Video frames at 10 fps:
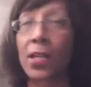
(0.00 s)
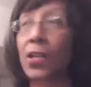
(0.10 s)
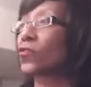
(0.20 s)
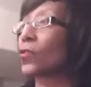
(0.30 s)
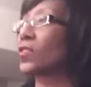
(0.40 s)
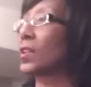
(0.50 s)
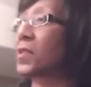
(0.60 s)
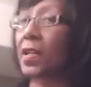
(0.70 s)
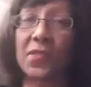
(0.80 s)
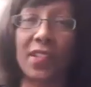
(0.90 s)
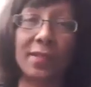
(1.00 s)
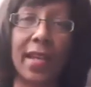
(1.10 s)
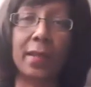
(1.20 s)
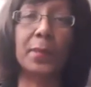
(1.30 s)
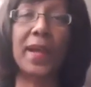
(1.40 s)
So sometimes I'll
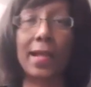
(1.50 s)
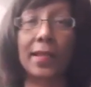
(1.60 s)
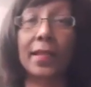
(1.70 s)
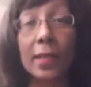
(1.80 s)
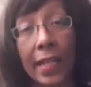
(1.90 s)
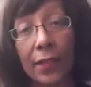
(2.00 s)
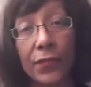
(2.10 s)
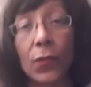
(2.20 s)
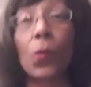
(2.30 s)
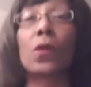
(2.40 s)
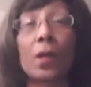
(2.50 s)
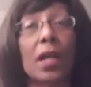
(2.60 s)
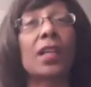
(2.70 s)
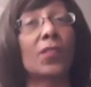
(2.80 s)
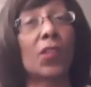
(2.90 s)
take a palette knife or a
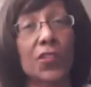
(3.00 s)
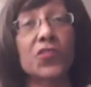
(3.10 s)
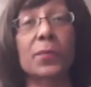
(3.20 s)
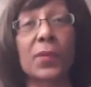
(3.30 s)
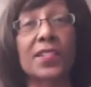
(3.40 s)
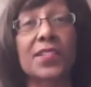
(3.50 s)
larger brush.